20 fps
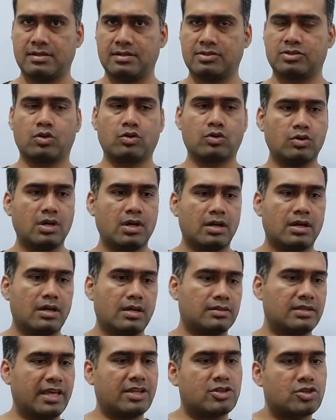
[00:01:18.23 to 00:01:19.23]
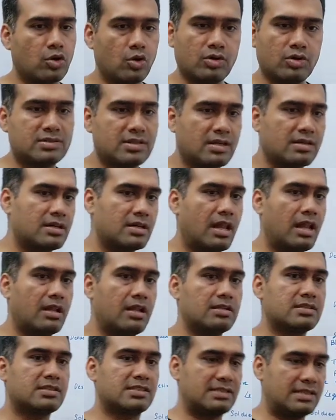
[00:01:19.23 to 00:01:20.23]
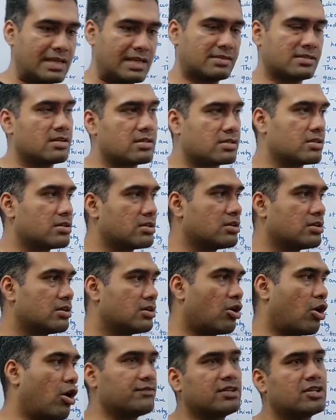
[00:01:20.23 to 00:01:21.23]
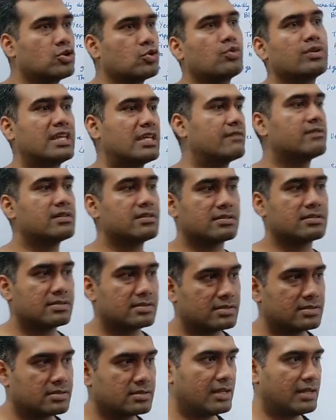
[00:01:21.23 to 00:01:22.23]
So they chose the lesser of the two evils.